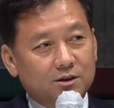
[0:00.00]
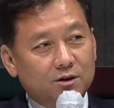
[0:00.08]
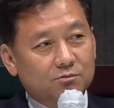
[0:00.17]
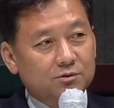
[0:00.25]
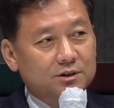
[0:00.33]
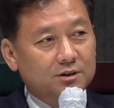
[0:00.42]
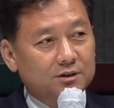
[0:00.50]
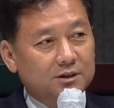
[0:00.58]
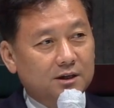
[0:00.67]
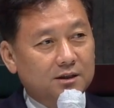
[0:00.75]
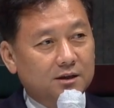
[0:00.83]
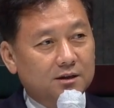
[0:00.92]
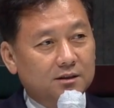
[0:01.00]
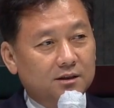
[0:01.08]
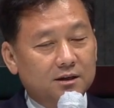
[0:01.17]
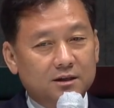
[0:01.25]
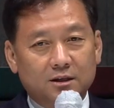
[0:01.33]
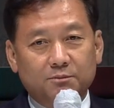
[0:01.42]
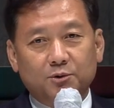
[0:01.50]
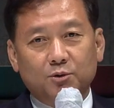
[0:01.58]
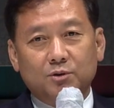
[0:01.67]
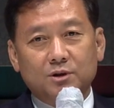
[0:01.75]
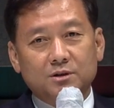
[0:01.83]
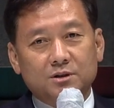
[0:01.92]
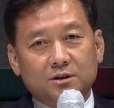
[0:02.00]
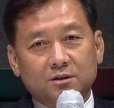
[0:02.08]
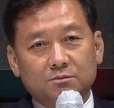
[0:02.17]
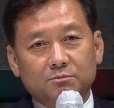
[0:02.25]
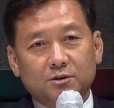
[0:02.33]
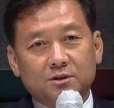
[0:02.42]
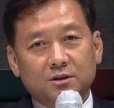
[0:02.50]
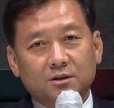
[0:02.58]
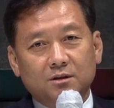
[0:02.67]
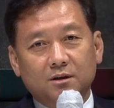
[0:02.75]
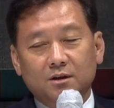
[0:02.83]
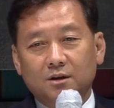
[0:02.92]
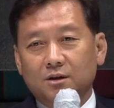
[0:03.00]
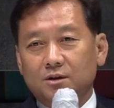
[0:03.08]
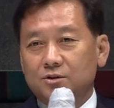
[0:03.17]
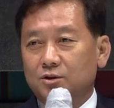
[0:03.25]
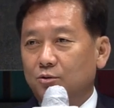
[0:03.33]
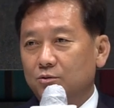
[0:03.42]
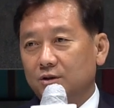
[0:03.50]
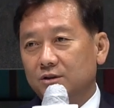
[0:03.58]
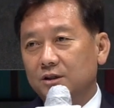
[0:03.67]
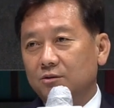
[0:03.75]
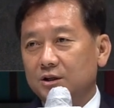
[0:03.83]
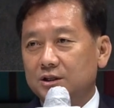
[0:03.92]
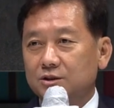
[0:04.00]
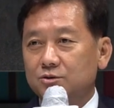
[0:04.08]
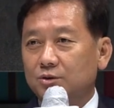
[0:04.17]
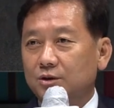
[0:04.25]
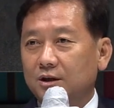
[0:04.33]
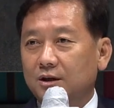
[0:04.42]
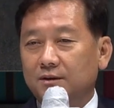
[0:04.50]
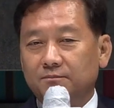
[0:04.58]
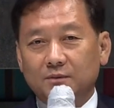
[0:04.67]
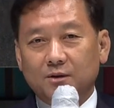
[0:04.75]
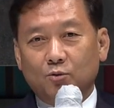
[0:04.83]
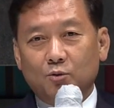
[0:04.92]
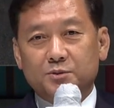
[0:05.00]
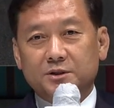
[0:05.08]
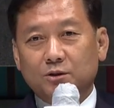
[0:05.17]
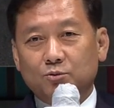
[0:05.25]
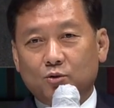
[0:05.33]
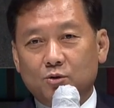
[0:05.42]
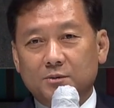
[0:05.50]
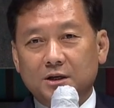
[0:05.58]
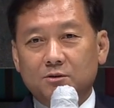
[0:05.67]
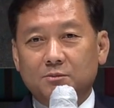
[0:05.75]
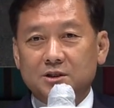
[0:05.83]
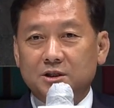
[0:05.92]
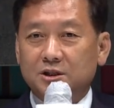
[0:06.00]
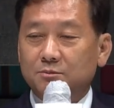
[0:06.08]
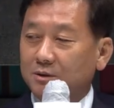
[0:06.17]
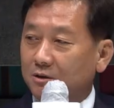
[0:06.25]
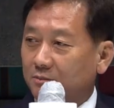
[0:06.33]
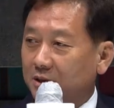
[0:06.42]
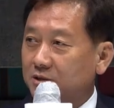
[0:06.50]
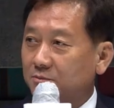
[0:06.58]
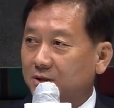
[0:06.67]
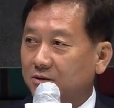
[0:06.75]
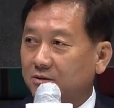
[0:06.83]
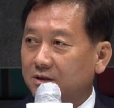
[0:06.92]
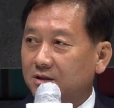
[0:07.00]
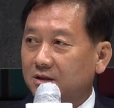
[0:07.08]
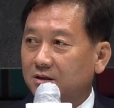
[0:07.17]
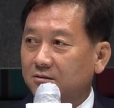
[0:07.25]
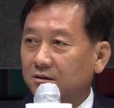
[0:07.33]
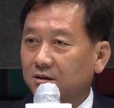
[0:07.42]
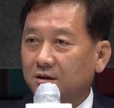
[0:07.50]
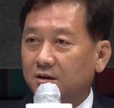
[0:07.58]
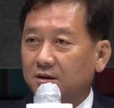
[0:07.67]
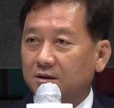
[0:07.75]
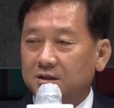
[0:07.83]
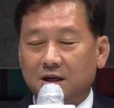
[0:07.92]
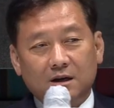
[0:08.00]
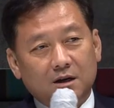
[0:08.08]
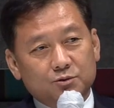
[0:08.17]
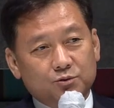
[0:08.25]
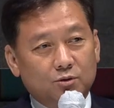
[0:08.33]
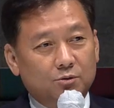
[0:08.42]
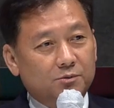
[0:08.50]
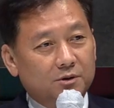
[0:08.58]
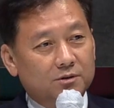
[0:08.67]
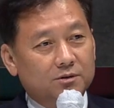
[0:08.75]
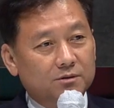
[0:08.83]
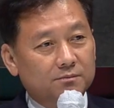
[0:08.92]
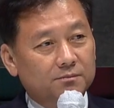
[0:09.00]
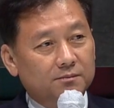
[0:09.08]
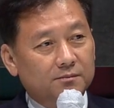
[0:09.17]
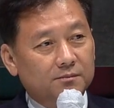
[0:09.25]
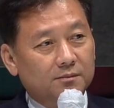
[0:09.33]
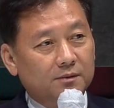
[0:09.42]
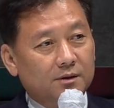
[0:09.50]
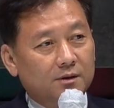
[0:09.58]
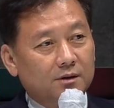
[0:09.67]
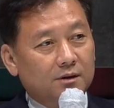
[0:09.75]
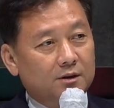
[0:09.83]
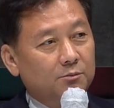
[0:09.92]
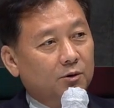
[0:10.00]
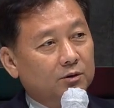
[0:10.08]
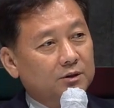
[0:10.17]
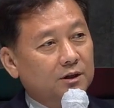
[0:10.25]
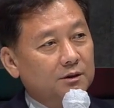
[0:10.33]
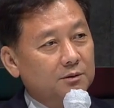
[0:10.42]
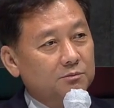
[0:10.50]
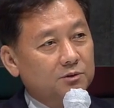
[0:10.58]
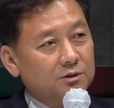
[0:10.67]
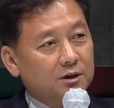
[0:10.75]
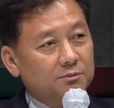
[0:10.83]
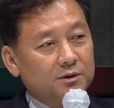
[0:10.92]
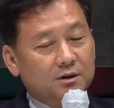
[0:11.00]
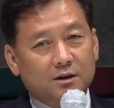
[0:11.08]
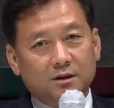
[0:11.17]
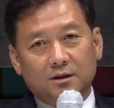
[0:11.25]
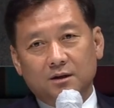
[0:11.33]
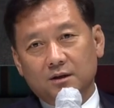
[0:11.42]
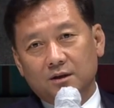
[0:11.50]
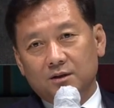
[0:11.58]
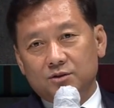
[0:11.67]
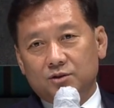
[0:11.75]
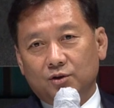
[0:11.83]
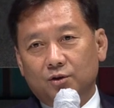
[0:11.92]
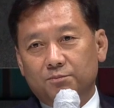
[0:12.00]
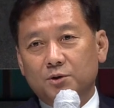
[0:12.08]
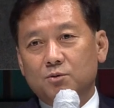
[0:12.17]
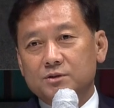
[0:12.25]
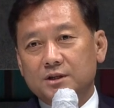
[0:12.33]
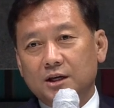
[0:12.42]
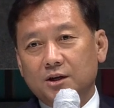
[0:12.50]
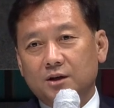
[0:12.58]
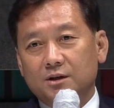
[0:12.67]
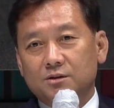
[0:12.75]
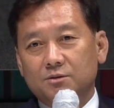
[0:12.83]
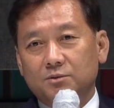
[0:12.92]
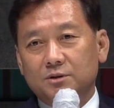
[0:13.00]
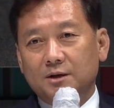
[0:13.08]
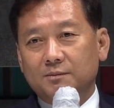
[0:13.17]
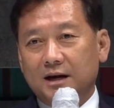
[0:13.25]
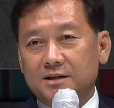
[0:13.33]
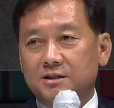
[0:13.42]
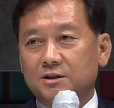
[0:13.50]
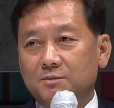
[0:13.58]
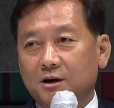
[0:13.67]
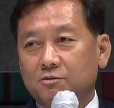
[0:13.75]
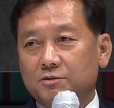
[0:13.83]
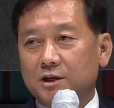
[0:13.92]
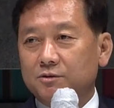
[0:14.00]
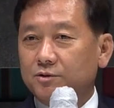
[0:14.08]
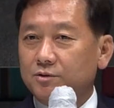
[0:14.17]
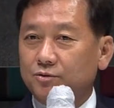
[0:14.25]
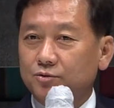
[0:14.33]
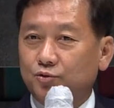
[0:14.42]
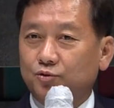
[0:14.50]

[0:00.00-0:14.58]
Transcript: telecommunication. So these are the regular expenses needed to live in the big cities. And it's really expensive to just rent the studio in the Sinchon neighborhood.